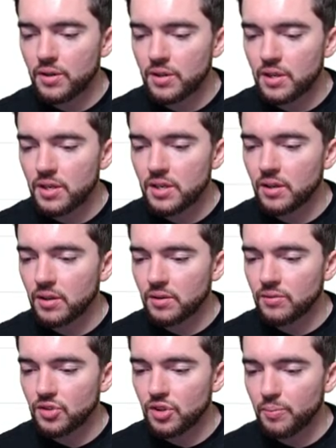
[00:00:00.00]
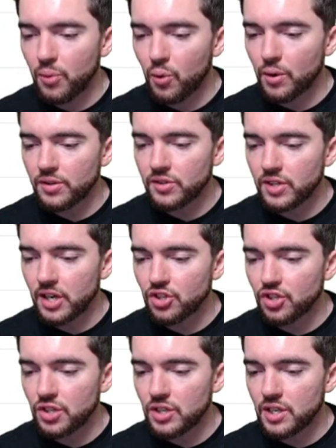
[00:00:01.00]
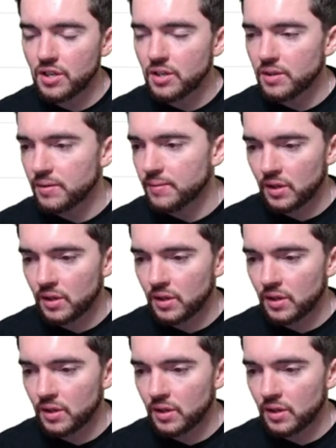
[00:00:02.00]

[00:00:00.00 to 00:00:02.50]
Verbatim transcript: the support section here.